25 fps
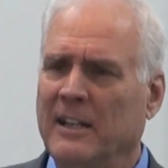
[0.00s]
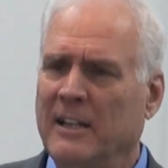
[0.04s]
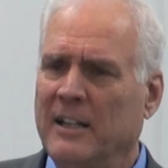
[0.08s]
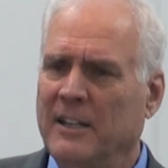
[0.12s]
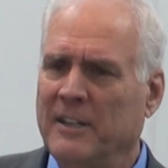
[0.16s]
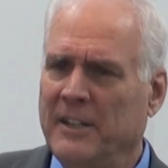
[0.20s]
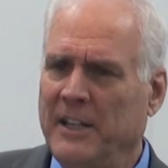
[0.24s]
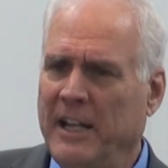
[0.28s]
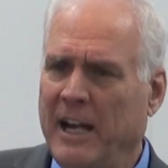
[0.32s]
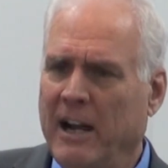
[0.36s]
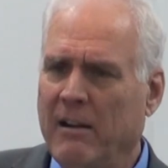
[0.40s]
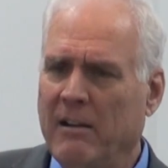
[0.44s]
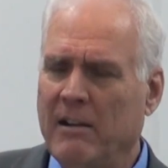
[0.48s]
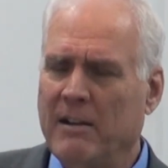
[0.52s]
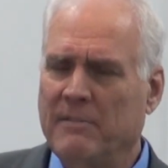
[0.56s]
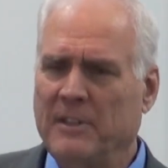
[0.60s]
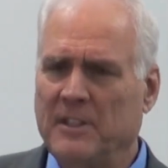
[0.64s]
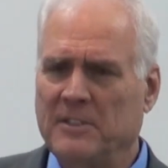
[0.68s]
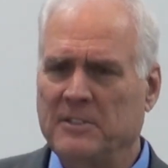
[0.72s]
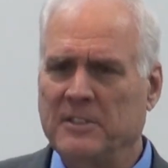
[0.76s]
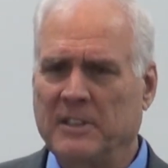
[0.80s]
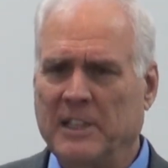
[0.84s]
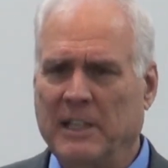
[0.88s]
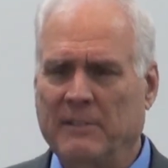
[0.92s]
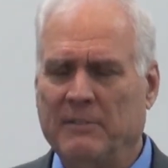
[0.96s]
The narrative
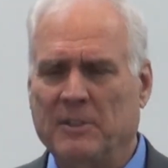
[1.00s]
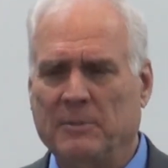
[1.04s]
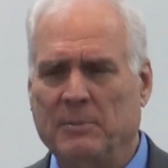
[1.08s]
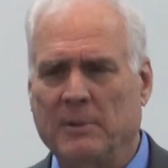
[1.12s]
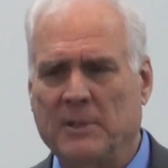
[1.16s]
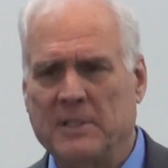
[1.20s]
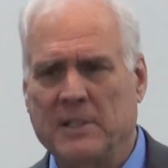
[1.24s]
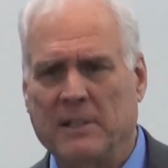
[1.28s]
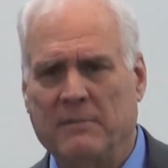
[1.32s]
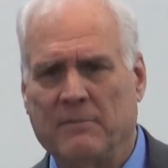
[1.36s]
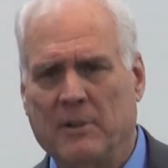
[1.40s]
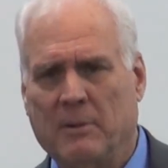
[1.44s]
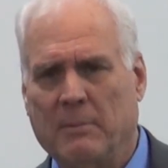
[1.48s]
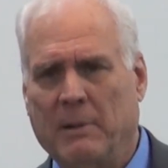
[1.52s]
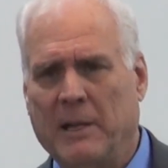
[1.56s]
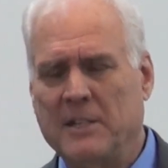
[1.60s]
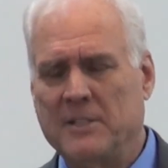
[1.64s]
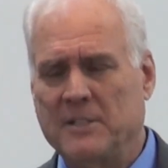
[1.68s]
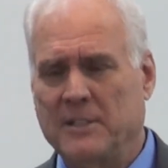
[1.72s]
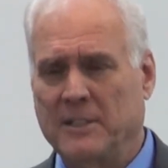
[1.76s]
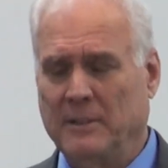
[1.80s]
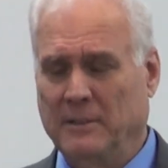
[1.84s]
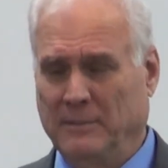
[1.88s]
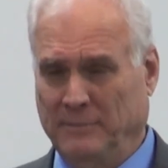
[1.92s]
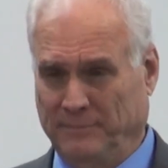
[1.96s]
doesn't give us much
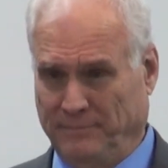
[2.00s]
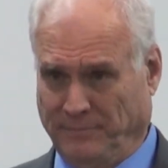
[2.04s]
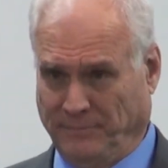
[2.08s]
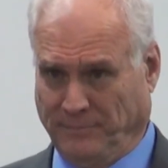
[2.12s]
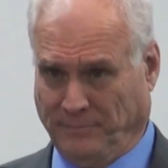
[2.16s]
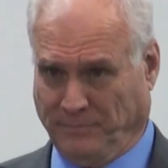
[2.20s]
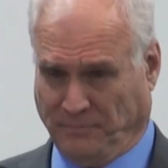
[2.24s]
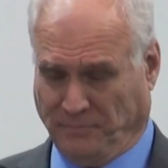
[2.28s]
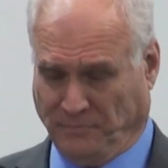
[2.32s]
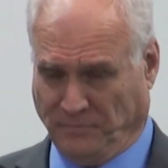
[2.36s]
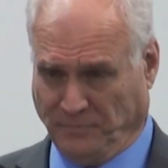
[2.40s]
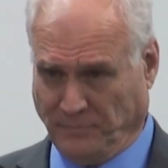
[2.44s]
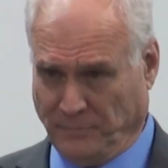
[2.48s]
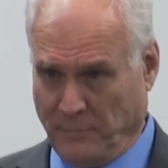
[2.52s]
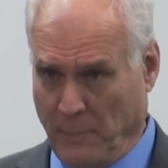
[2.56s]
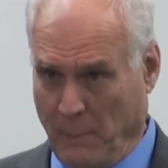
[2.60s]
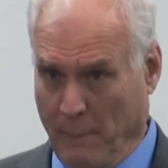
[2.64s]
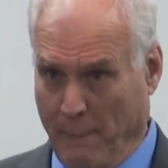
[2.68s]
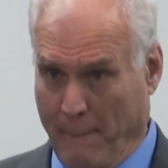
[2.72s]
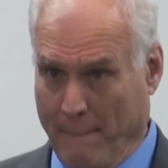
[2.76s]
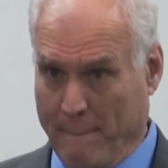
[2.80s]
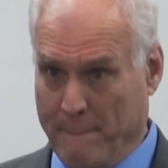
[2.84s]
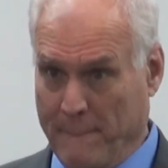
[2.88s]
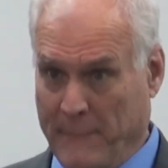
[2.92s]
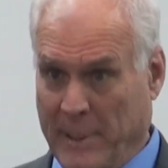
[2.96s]
information.
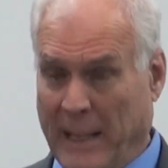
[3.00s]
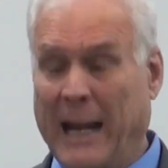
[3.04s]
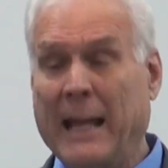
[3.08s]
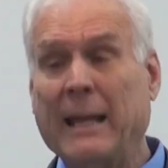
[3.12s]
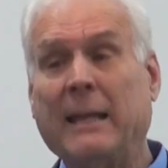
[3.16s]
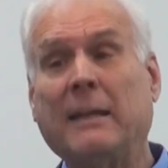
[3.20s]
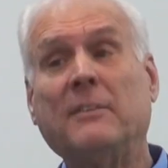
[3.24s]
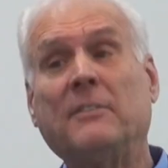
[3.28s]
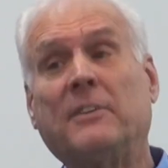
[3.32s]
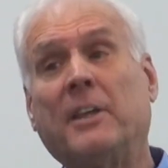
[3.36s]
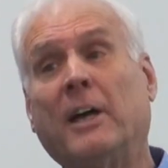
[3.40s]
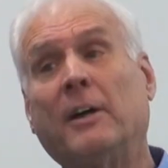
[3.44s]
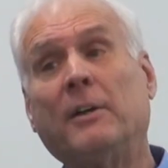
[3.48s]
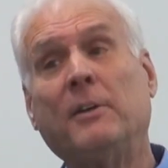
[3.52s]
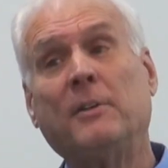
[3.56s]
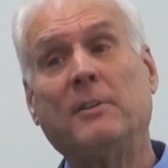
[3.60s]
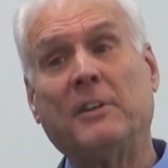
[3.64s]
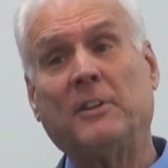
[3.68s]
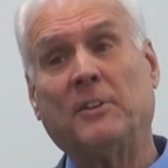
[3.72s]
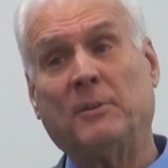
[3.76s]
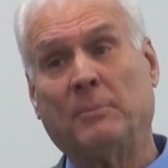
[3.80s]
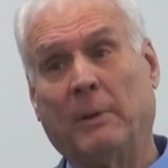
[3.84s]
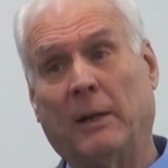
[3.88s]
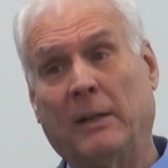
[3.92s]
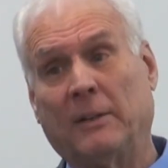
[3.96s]
But I can tell you
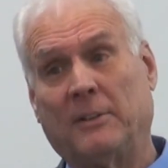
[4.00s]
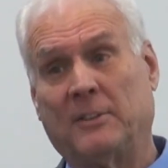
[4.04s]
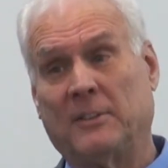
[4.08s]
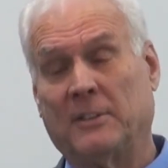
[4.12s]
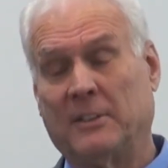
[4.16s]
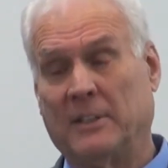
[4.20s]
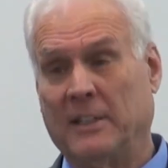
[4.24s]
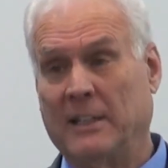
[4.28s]
this much.